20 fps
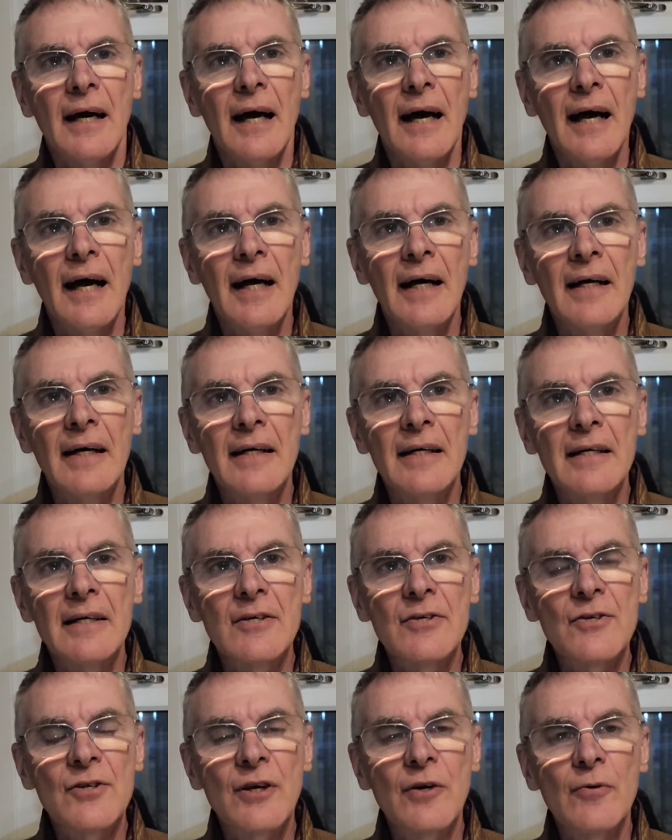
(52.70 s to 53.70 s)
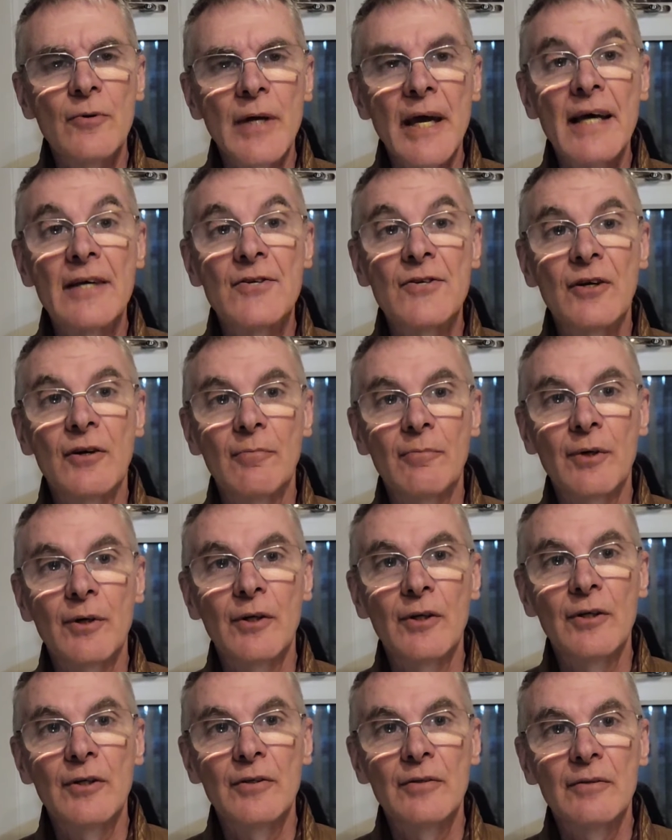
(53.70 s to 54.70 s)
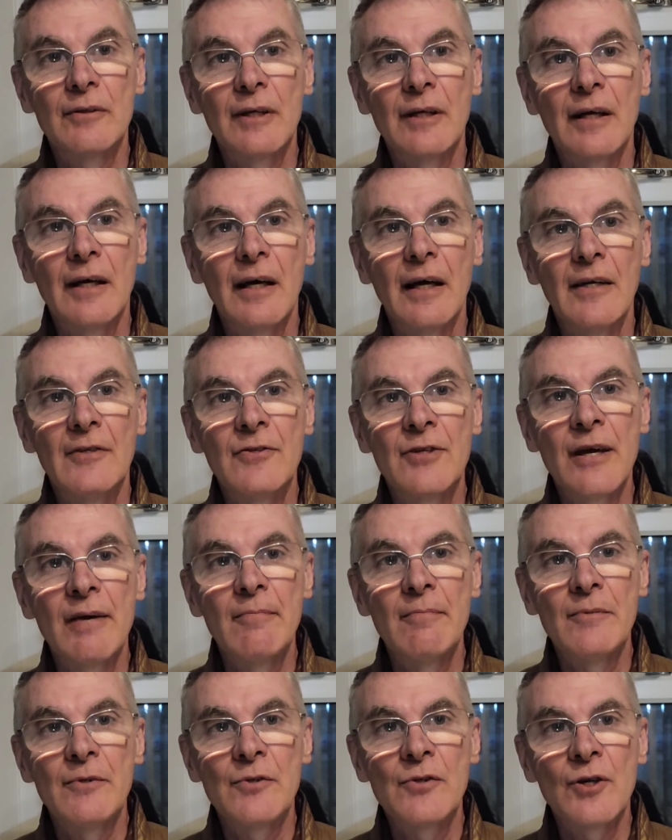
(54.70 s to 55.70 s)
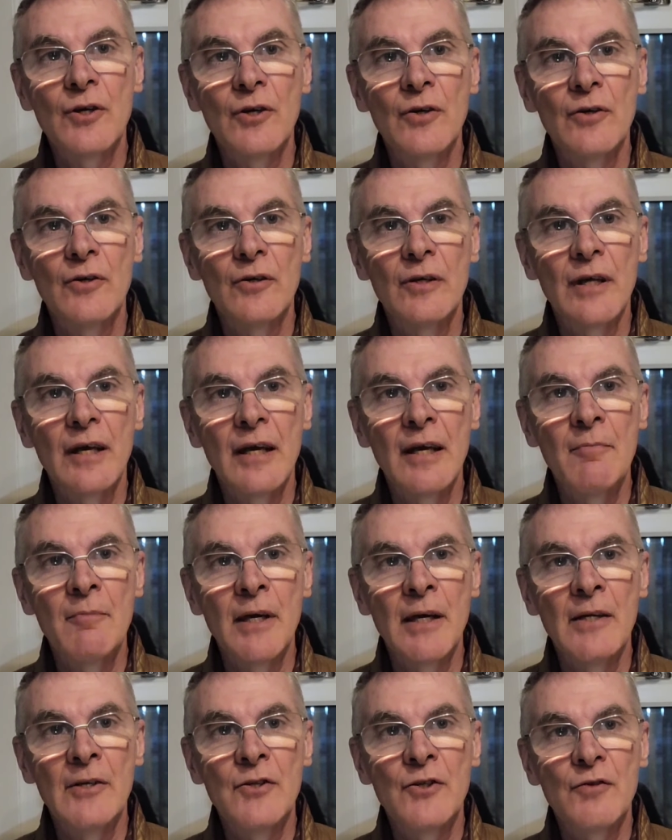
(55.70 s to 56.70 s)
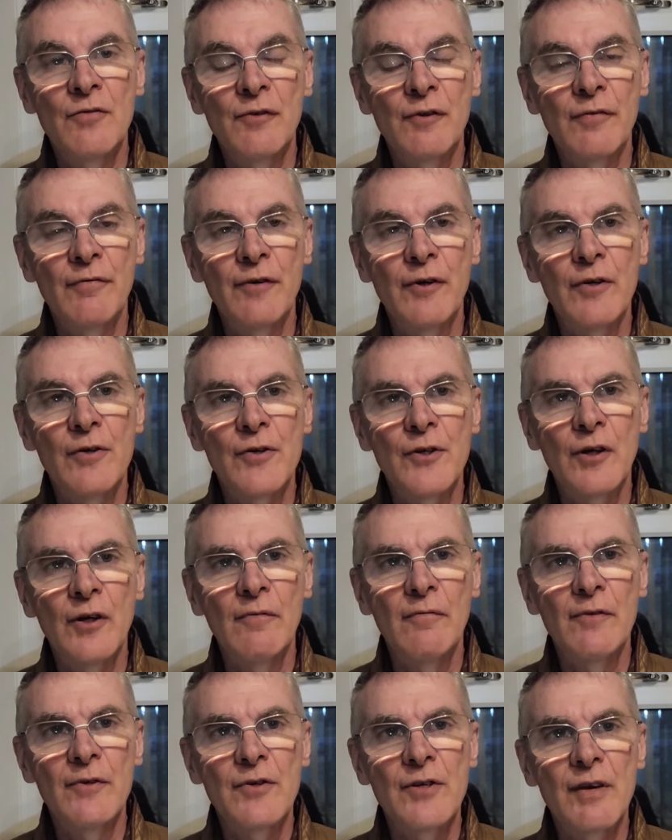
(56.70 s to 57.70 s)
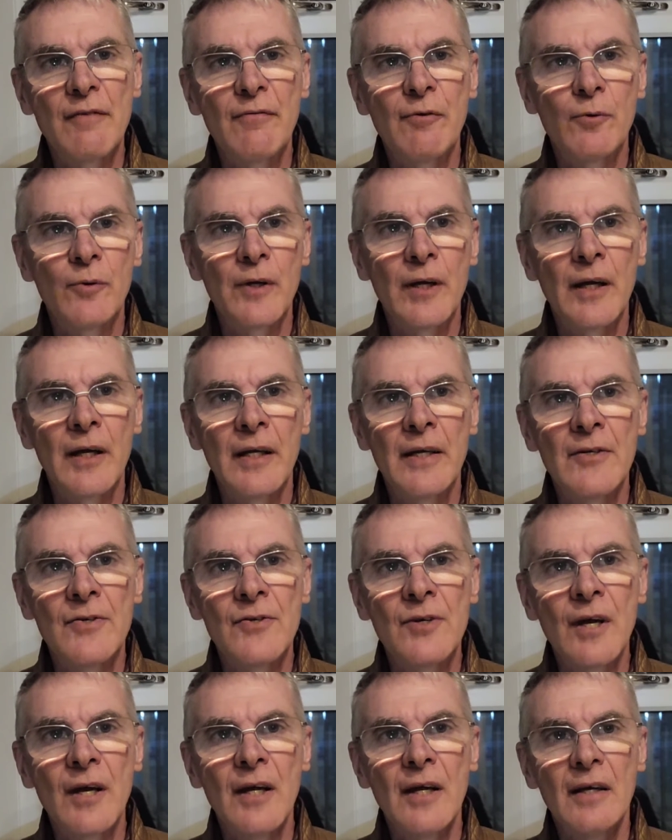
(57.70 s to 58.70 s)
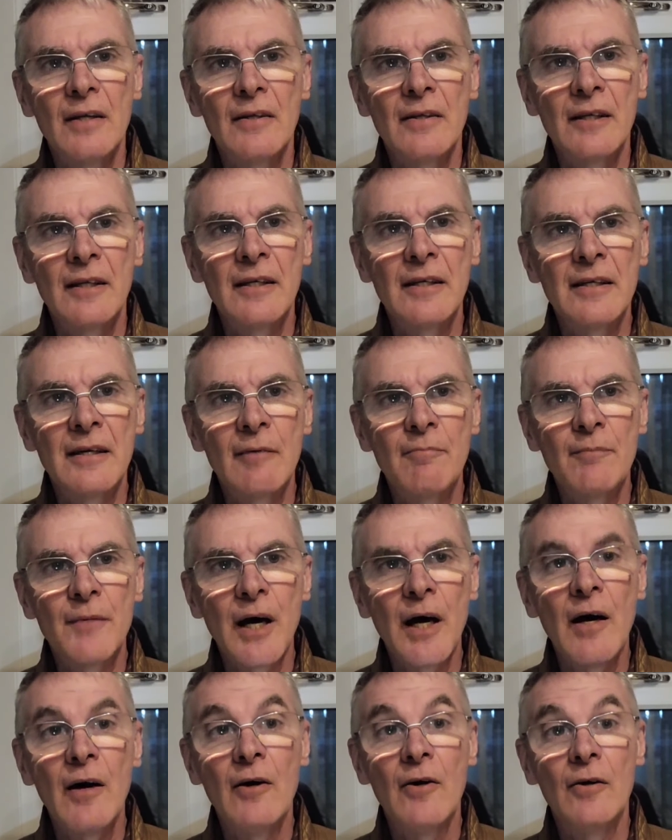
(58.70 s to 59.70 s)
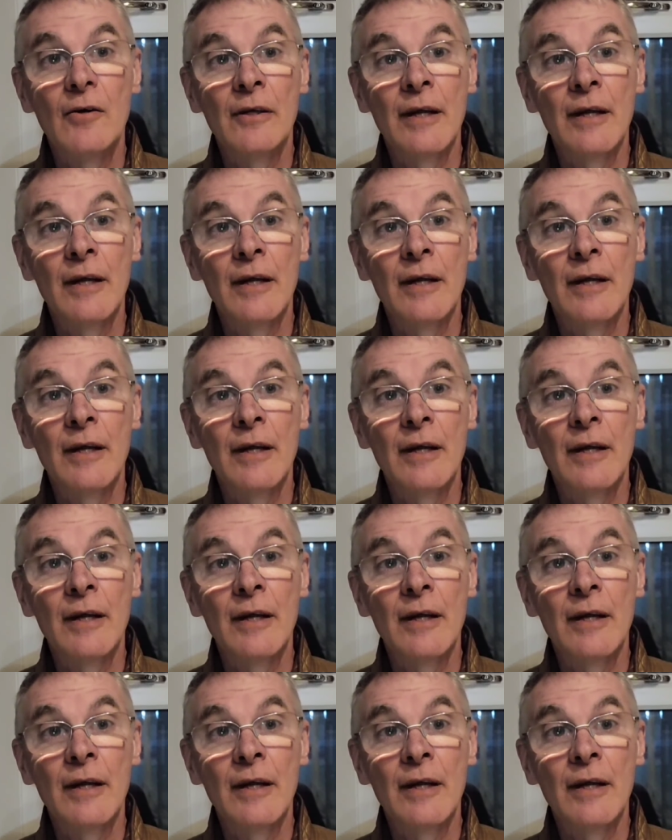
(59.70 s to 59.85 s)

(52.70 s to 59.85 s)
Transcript: So yes, I'm going to attempt to image for the first time for several years the Heart